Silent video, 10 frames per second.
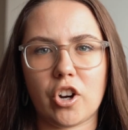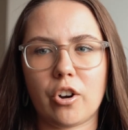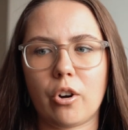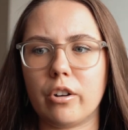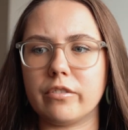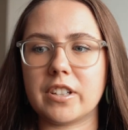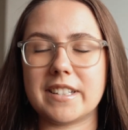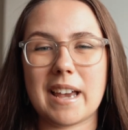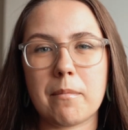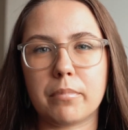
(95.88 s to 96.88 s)
of
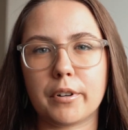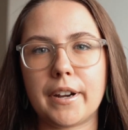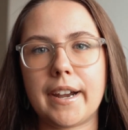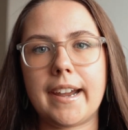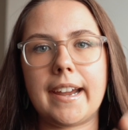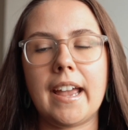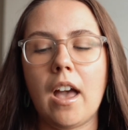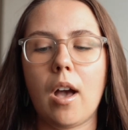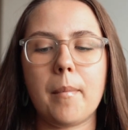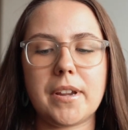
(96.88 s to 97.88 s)
contemporary,
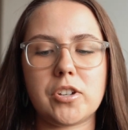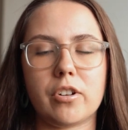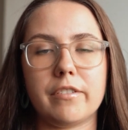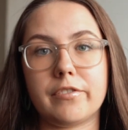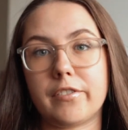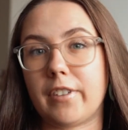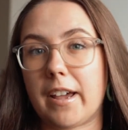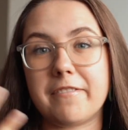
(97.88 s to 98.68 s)
a mixture of like